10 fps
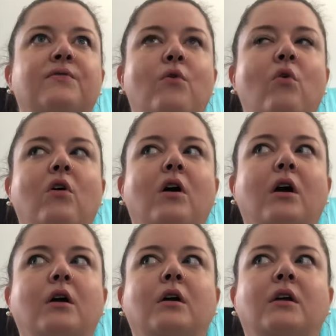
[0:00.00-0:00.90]

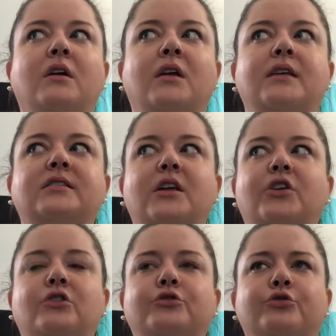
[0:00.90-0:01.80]
for, it's
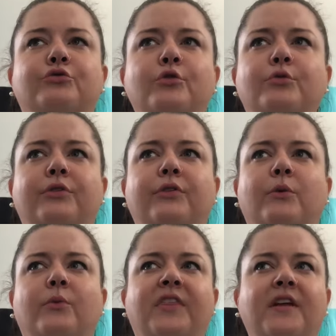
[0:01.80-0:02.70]
like your truth
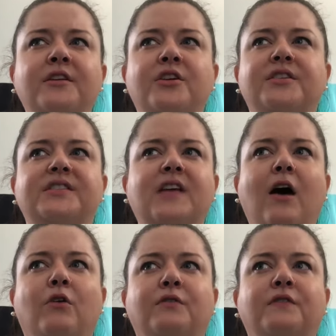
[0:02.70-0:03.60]
within
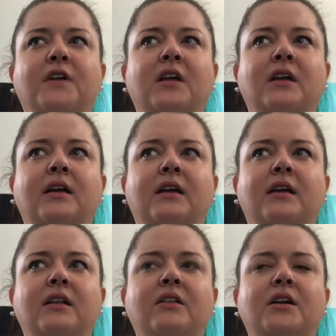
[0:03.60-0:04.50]
yourself
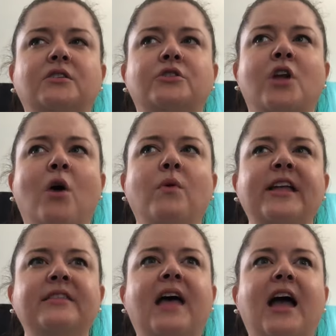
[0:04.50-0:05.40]

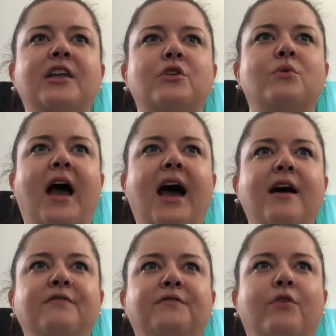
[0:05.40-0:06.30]
knowing that you
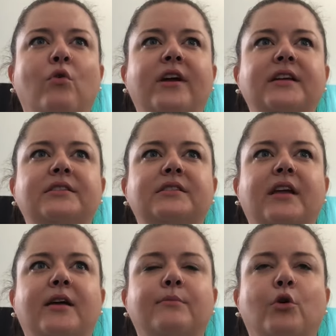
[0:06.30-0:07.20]
have voids,
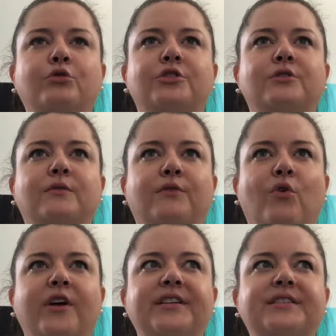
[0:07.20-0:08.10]
like emotional
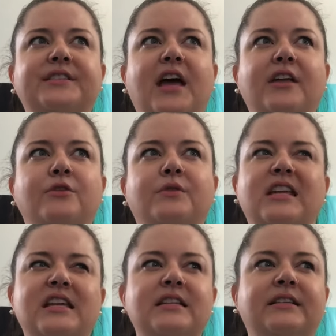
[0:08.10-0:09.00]
voids that you
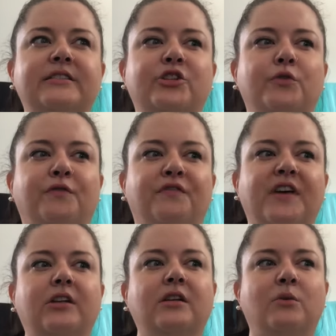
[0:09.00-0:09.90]
need to
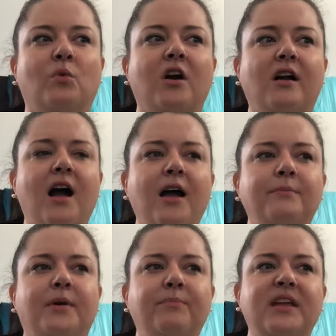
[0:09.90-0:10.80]
fill and work on,
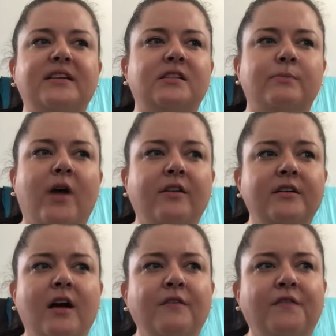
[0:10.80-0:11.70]
but being smart
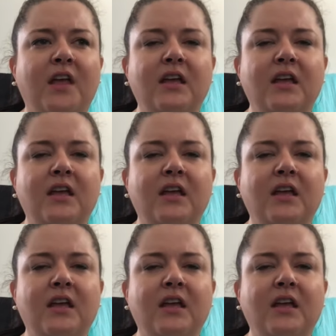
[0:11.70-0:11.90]
enough